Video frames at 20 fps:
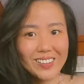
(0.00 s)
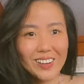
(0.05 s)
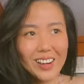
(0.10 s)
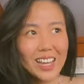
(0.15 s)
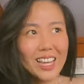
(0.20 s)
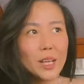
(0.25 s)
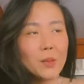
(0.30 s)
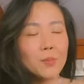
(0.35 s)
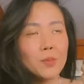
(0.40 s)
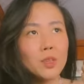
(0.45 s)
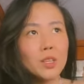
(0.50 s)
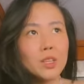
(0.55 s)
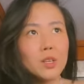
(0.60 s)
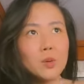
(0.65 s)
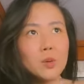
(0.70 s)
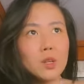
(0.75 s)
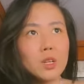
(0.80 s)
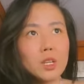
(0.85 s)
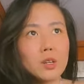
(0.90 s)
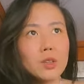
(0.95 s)
right?
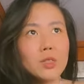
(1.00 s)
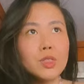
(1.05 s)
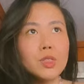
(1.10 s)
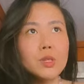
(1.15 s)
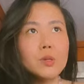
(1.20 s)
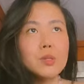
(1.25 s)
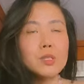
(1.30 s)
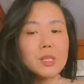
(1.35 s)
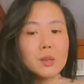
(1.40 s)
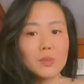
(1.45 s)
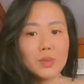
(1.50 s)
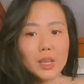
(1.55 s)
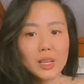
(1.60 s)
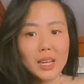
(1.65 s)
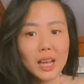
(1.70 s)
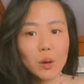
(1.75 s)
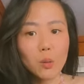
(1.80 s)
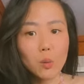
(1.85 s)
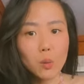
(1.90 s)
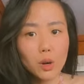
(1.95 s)
You learn through something
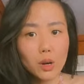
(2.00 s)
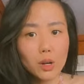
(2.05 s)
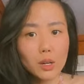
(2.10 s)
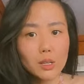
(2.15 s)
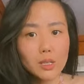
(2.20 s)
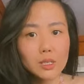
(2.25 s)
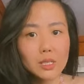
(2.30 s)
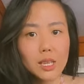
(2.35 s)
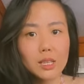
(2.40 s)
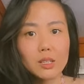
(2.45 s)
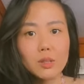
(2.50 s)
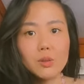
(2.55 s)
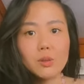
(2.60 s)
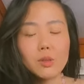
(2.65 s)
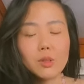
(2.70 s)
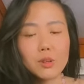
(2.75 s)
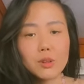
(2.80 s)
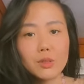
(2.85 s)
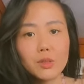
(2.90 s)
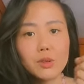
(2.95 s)
that works and you
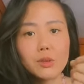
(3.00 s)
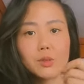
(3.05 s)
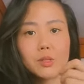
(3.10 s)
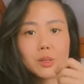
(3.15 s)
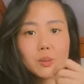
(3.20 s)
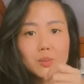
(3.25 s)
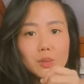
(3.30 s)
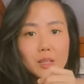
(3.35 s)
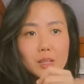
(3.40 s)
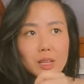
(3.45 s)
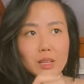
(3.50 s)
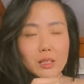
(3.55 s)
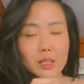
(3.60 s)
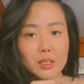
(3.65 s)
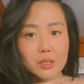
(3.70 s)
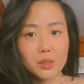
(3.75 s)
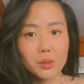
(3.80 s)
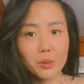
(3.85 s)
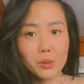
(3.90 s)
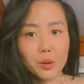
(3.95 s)
learn through something that
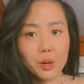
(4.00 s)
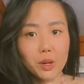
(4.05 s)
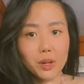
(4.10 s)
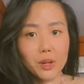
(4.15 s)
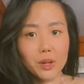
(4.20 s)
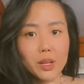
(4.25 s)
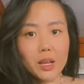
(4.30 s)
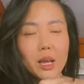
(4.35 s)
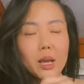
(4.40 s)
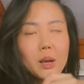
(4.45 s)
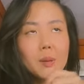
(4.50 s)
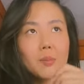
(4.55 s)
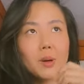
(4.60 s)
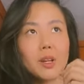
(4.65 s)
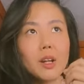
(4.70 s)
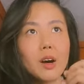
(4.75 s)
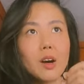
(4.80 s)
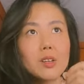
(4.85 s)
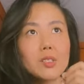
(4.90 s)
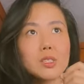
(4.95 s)
doesn't work.
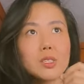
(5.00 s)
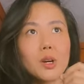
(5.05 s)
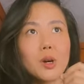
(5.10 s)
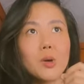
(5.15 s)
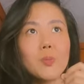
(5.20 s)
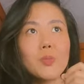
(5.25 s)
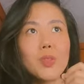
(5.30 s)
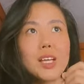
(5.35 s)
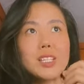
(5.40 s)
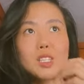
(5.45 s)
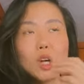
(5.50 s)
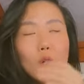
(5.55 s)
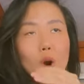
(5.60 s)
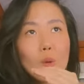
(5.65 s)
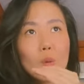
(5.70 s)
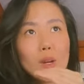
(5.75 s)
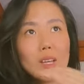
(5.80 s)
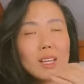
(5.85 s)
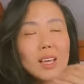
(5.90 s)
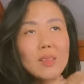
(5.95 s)
But also, it's
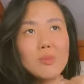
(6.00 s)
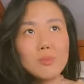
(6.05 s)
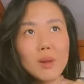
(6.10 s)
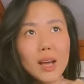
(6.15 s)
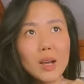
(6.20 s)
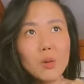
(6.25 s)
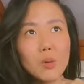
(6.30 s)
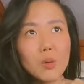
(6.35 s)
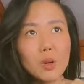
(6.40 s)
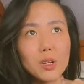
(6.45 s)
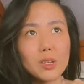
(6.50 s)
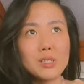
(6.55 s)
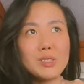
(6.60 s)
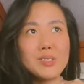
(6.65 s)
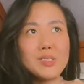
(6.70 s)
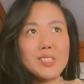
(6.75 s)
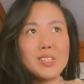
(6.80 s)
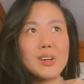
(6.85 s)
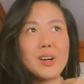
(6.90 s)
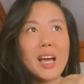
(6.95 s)
always, in my
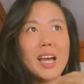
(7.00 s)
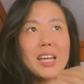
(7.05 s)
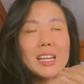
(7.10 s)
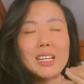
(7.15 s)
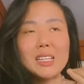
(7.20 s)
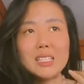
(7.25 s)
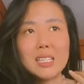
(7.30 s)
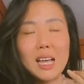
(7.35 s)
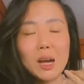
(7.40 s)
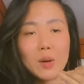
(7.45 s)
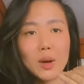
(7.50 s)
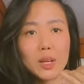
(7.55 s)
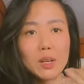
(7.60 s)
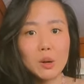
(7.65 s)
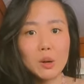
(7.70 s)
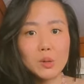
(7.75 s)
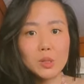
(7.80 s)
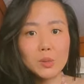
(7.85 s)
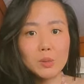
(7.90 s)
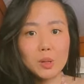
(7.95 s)
world, okay, and this is how I
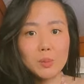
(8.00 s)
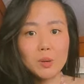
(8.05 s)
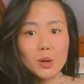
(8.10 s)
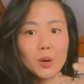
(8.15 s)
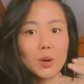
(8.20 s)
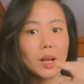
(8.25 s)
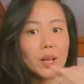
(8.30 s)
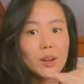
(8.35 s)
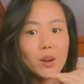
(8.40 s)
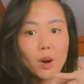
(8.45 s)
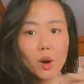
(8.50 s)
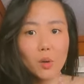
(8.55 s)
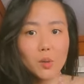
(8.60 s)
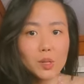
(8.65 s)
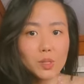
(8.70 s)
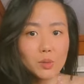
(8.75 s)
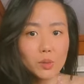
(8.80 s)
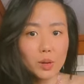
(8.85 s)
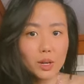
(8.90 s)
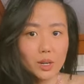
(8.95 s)
coach people, it
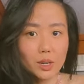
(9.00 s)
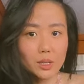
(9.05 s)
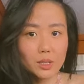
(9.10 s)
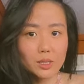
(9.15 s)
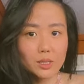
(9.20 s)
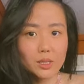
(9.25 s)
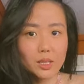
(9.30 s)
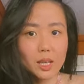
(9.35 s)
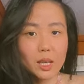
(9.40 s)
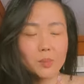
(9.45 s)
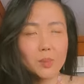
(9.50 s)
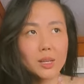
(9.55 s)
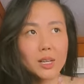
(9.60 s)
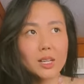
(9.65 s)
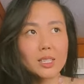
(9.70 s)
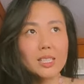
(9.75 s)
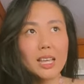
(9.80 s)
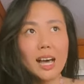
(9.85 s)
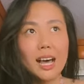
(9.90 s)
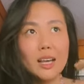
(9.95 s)
always works.
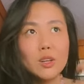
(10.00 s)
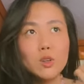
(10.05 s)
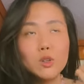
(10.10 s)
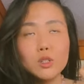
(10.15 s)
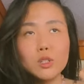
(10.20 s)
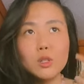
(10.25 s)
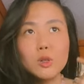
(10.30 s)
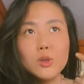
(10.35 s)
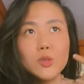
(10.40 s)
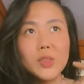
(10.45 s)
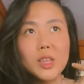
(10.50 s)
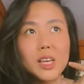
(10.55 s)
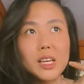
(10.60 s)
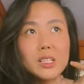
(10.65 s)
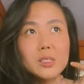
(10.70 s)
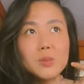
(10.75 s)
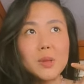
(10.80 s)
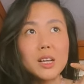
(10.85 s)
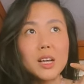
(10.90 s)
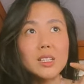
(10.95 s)
Because I don't do
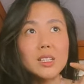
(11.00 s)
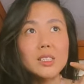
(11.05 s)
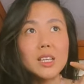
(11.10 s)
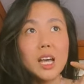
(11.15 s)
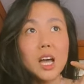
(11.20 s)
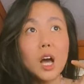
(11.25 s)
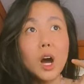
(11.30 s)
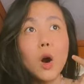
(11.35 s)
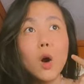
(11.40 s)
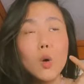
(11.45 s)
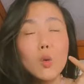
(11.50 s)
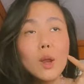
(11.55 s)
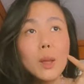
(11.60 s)
things because, oh,